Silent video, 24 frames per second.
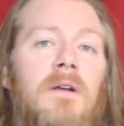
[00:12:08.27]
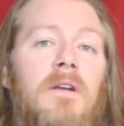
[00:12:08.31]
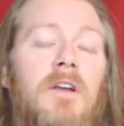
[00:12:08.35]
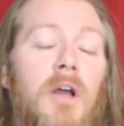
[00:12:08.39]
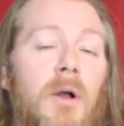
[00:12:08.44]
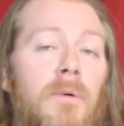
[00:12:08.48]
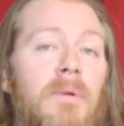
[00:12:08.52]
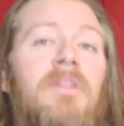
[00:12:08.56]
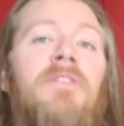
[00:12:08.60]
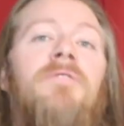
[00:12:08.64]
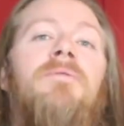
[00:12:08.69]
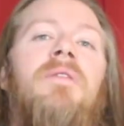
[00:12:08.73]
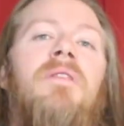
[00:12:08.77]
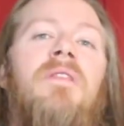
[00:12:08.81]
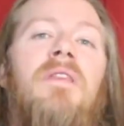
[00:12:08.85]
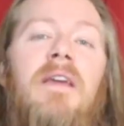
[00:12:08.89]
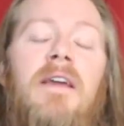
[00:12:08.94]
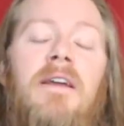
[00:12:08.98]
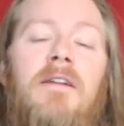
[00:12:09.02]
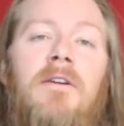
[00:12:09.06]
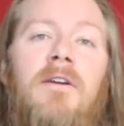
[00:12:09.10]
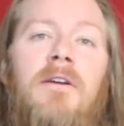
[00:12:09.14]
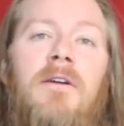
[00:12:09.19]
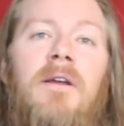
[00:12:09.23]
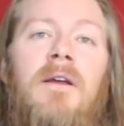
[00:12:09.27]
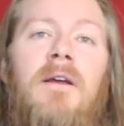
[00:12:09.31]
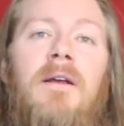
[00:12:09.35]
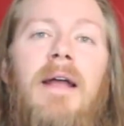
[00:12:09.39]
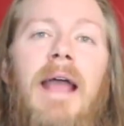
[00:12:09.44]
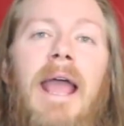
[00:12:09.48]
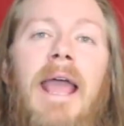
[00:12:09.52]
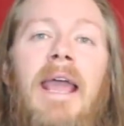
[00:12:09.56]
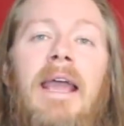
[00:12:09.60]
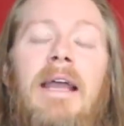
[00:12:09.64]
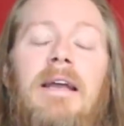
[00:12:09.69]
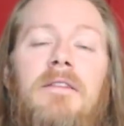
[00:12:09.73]
going to a theater
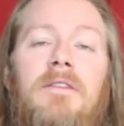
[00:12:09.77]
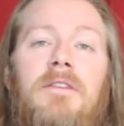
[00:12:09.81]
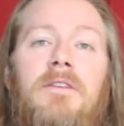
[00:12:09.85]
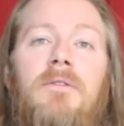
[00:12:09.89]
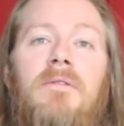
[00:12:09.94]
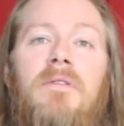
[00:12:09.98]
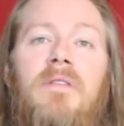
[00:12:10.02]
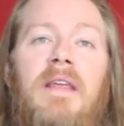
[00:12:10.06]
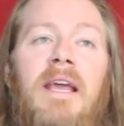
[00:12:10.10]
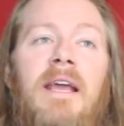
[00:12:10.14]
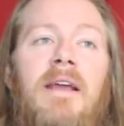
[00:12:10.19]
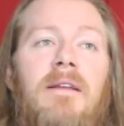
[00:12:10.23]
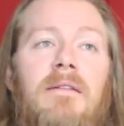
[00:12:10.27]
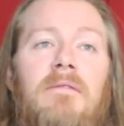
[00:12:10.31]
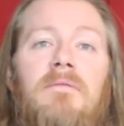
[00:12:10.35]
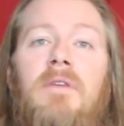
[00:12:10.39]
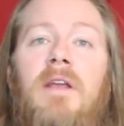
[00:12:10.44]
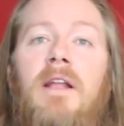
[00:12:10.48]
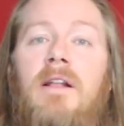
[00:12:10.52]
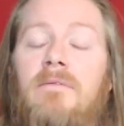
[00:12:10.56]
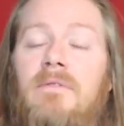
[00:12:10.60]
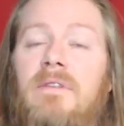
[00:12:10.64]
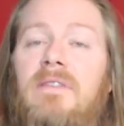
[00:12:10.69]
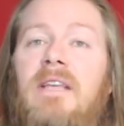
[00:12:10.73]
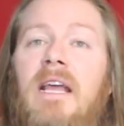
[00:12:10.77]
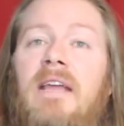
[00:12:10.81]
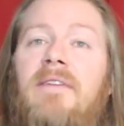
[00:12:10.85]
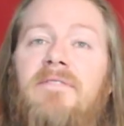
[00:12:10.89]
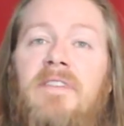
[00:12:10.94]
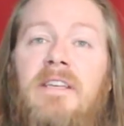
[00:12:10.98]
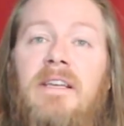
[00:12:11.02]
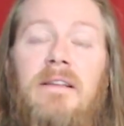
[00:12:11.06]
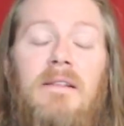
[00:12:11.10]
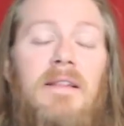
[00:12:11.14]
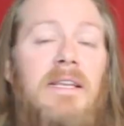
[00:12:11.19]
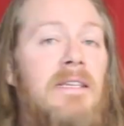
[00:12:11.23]
and you think, you know,
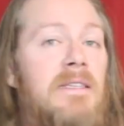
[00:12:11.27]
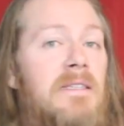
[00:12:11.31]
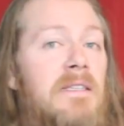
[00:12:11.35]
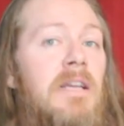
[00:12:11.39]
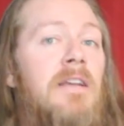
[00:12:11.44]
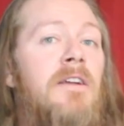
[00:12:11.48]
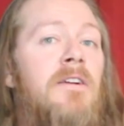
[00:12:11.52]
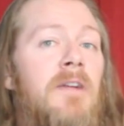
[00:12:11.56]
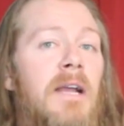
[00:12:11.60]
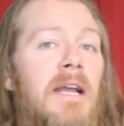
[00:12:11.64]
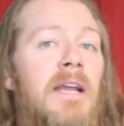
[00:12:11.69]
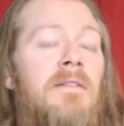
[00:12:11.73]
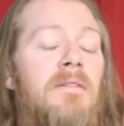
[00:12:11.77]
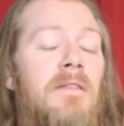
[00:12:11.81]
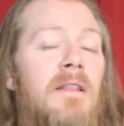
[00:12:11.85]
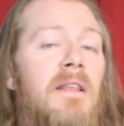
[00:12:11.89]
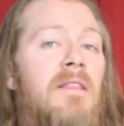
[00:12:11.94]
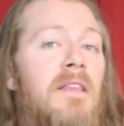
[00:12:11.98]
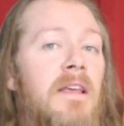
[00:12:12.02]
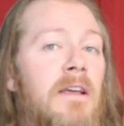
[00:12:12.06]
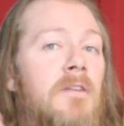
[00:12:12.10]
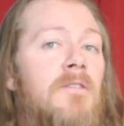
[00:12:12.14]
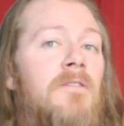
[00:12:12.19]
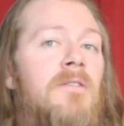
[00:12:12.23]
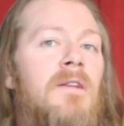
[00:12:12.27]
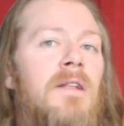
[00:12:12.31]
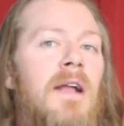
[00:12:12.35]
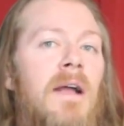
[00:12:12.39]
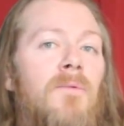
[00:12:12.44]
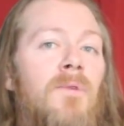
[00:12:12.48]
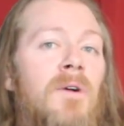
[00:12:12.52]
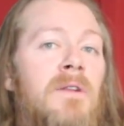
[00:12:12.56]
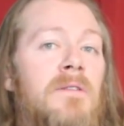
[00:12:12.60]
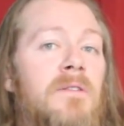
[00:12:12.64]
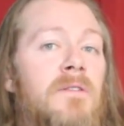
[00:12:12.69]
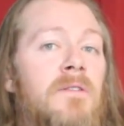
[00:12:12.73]
safety, at least here in the theater that I
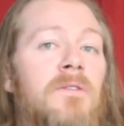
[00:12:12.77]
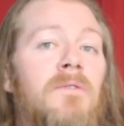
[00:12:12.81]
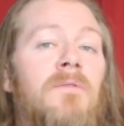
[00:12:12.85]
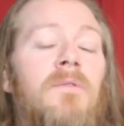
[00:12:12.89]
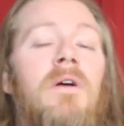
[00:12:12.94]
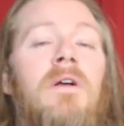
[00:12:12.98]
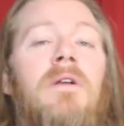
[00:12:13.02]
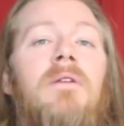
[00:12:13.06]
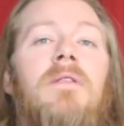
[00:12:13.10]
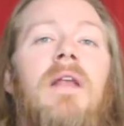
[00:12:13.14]
went to,